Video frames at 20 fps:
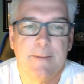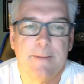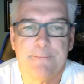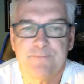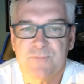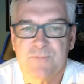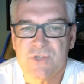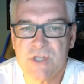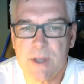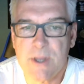
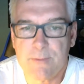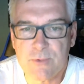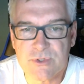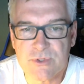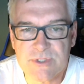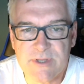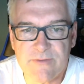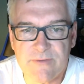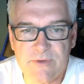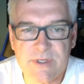Chapter
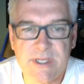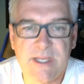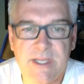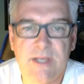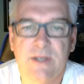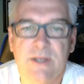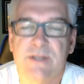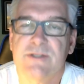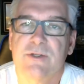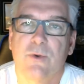
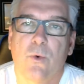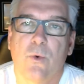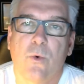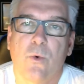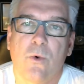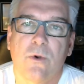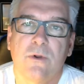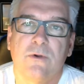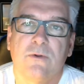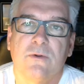17 is an
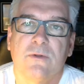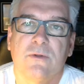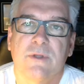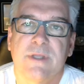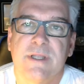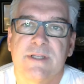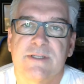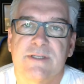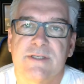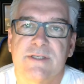oracle
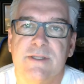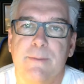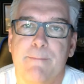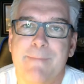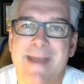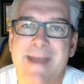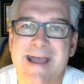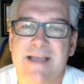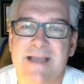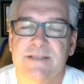against
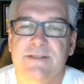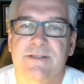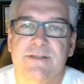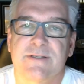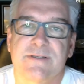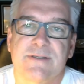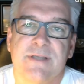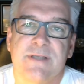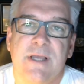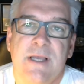
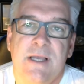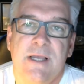Damascus.